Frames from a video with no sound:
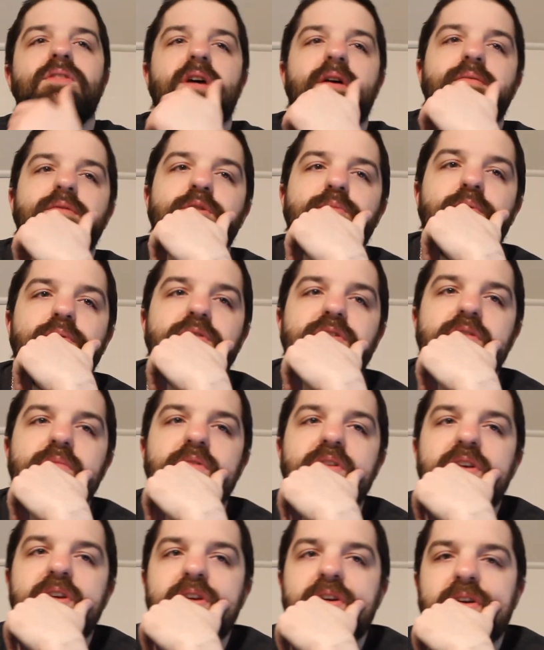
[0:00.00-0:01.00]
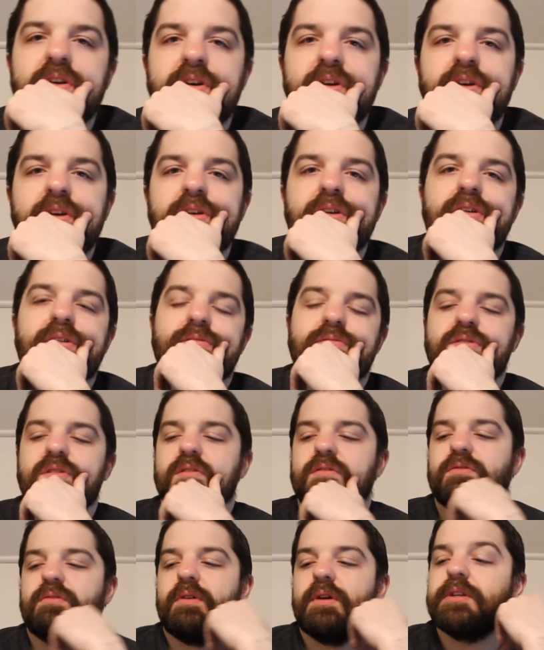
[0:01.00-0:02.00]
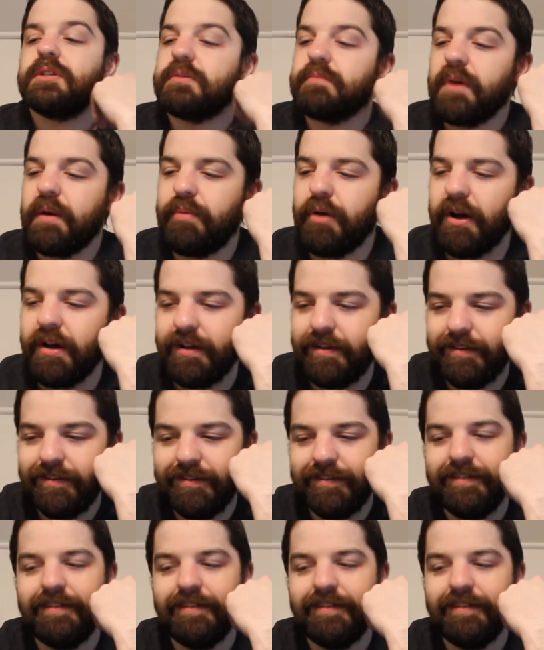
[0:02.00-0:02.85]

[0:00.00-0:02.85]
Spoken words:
that was supposed to be, still scratching my butt.